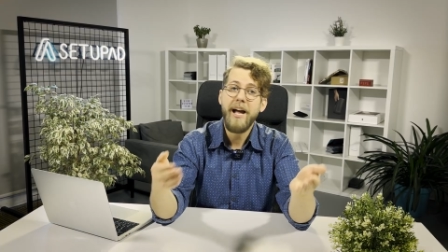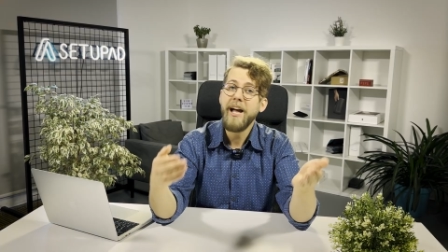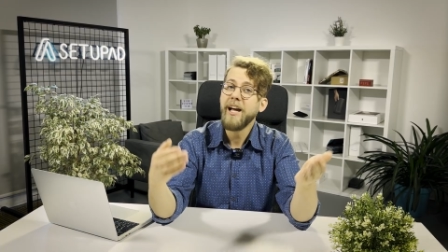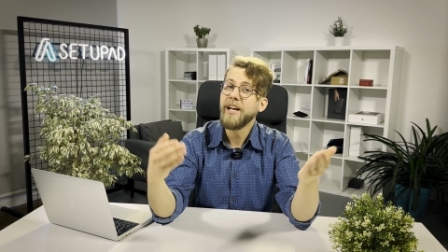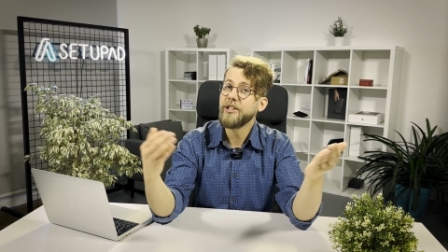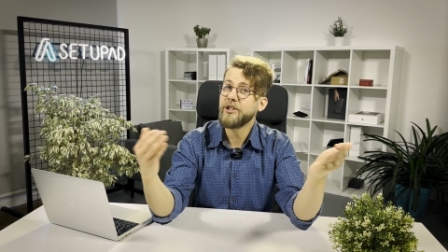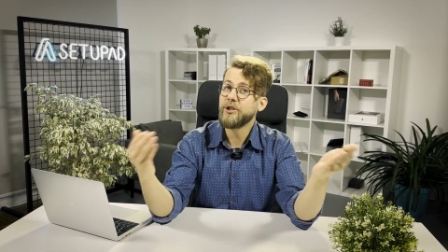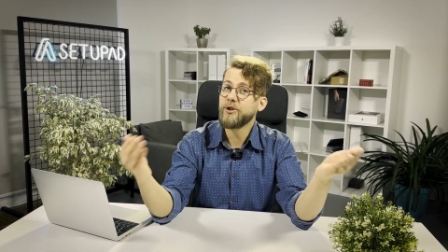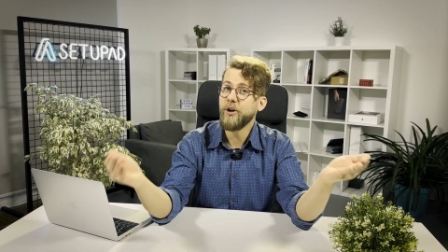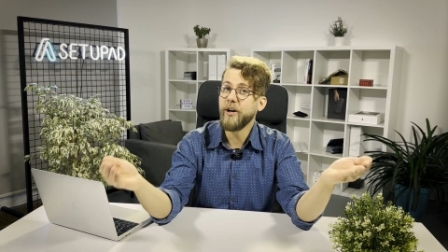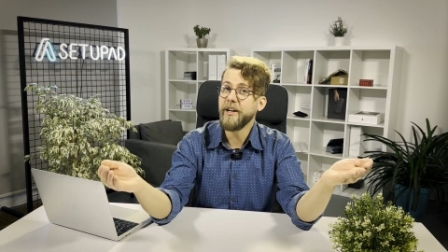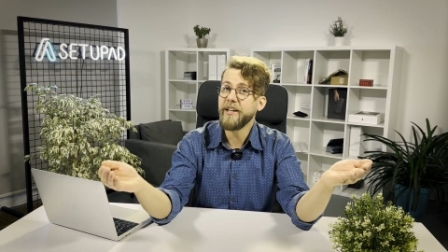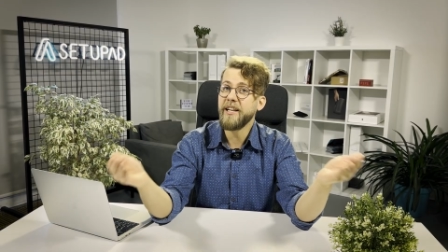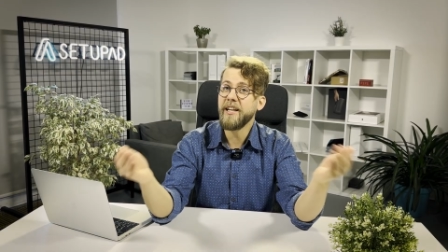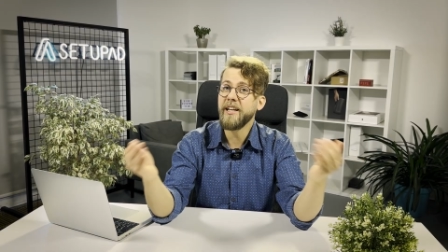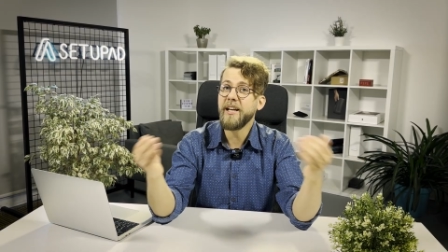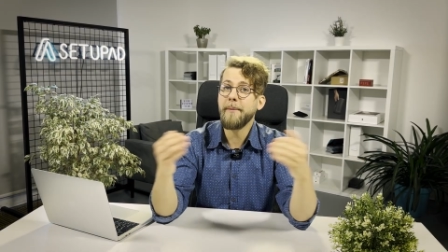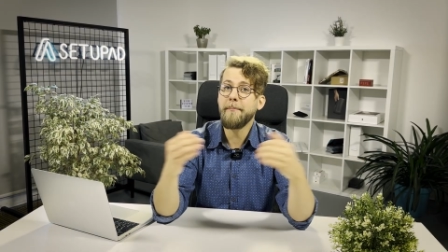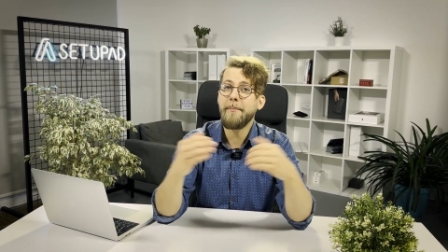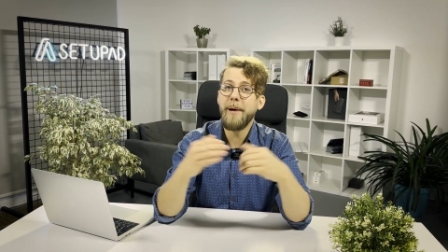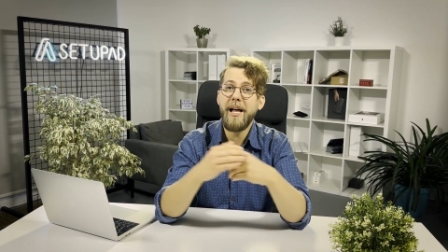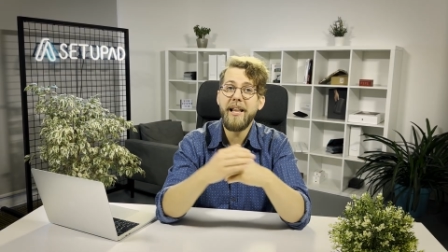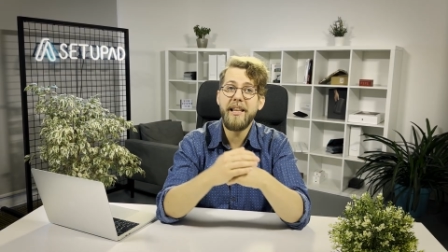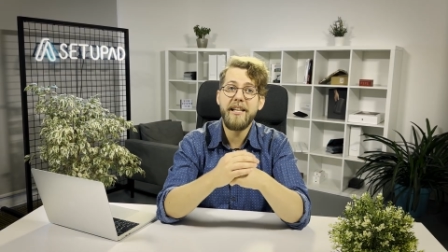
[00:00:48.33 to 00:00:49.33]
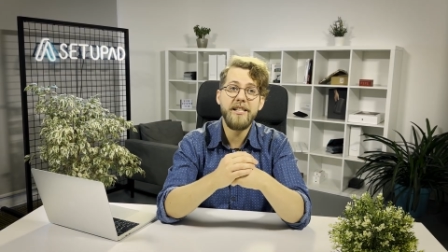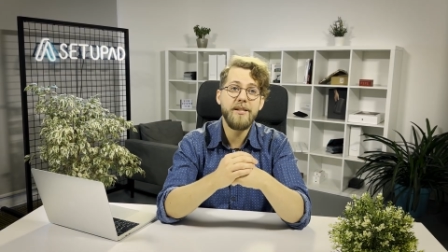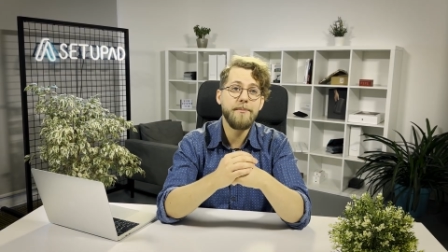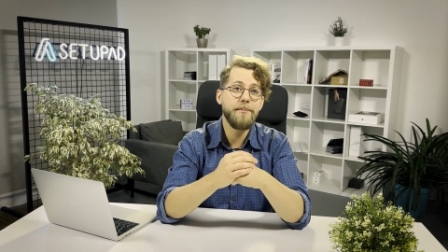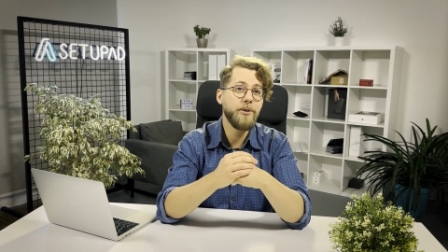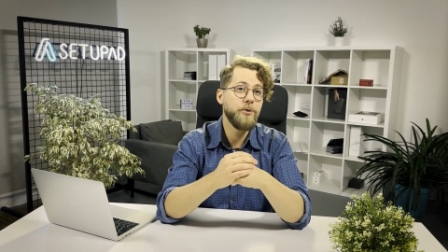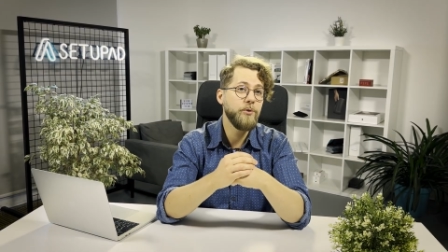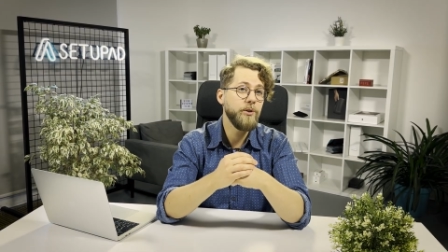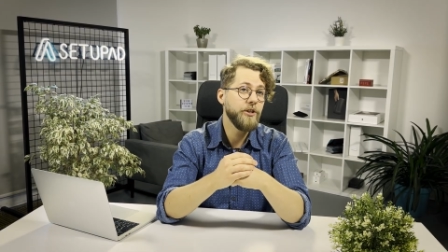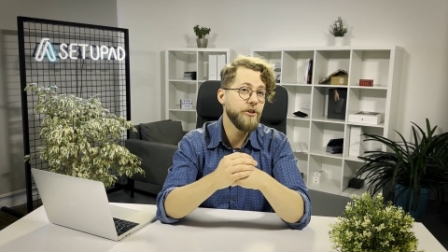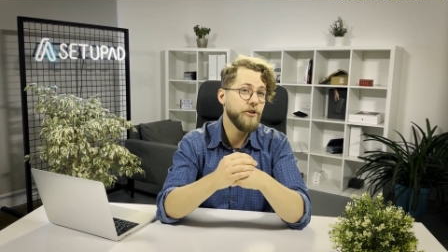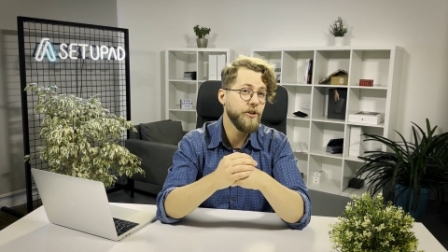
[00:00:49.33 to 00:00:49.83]
Striking a balance
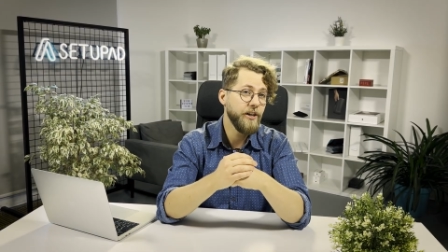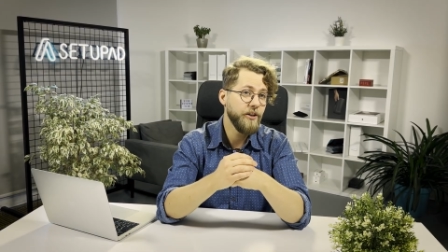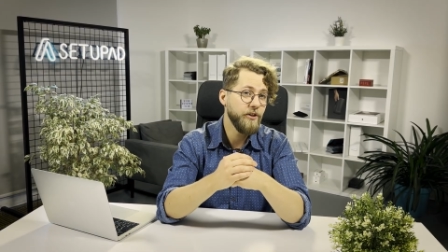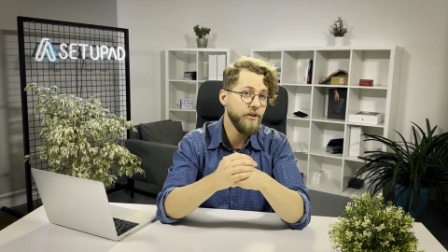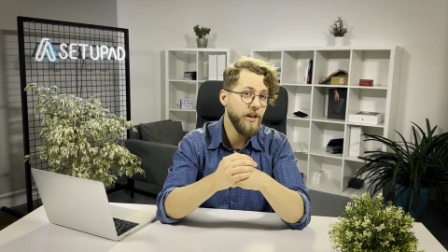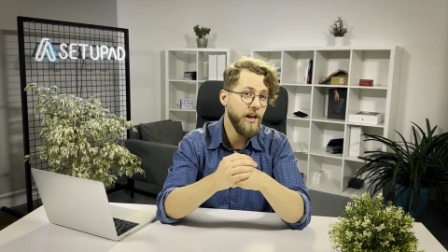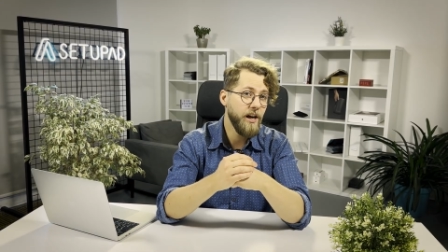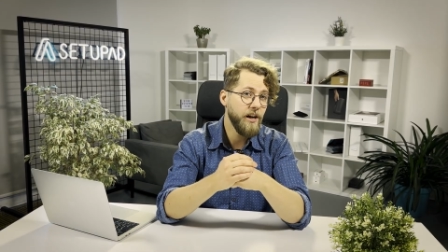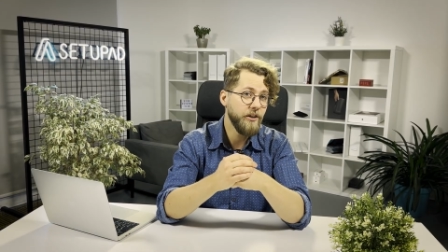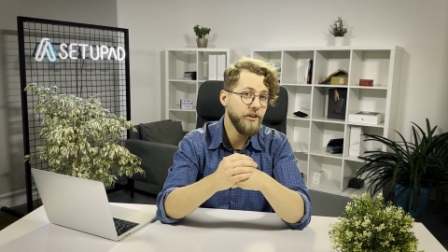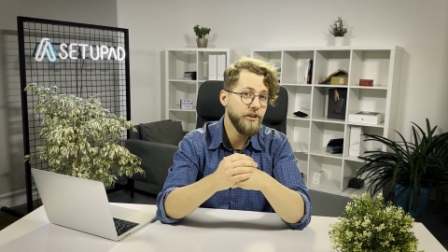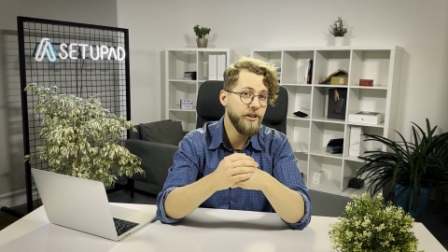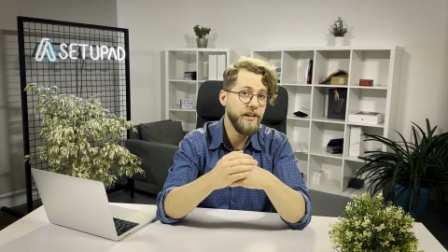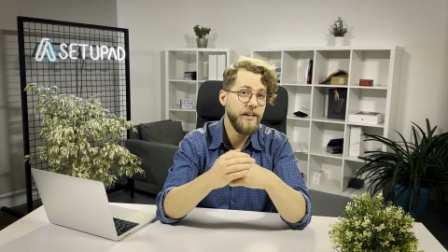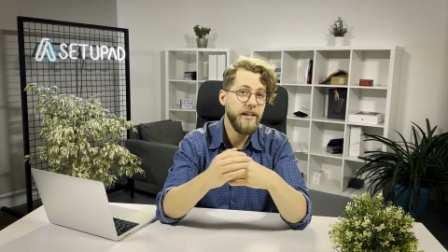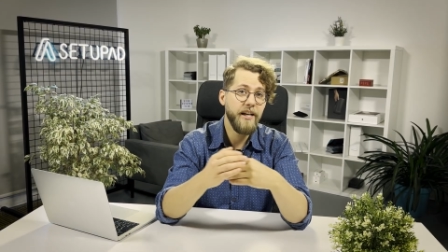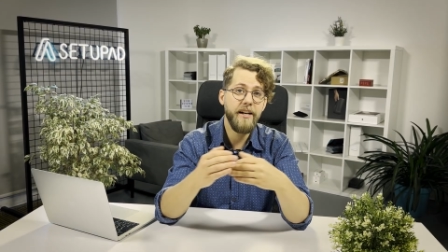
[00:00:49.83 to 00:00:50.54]
between granularity